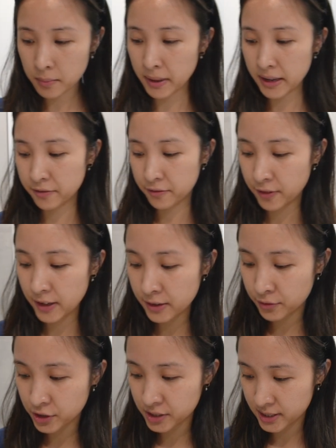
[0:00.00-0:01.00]
my
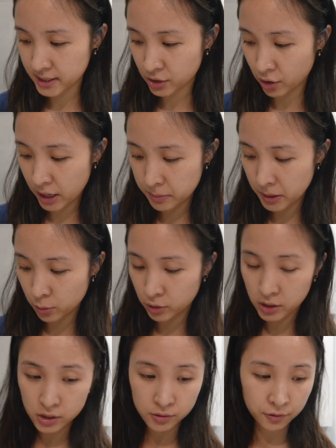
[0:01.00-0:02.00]
favorite describing
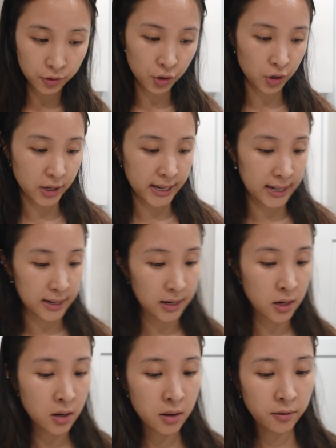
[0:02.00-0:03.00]
words for
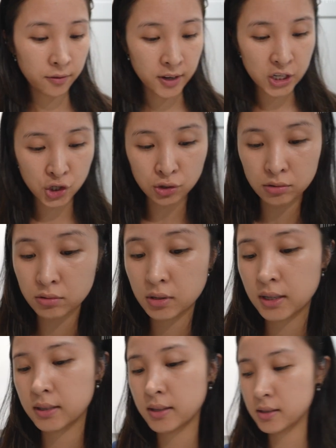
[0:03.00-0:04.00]
a facial
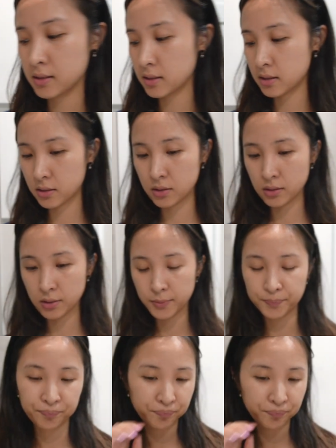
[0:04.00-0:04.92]
cleanser. So